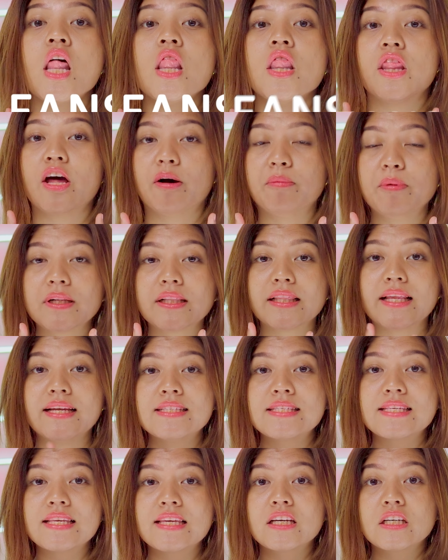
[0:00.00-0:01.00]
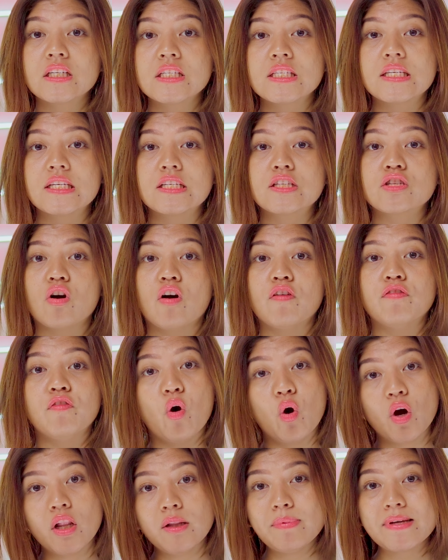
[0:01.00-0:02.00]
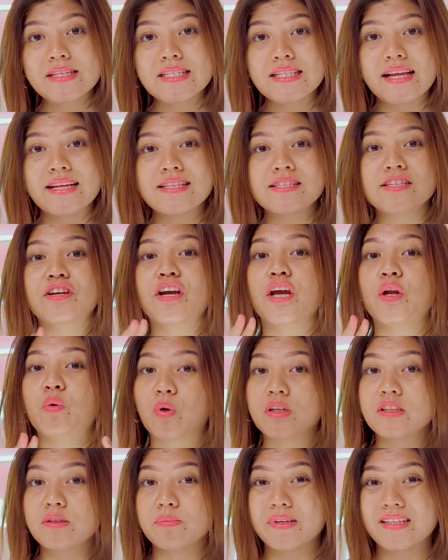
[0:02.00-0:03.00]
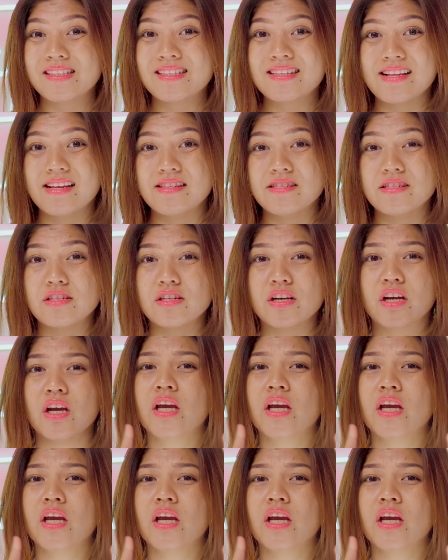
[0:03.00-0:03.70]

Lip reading: Double cleansing consists of oil-based cleanser and water-based cleanser.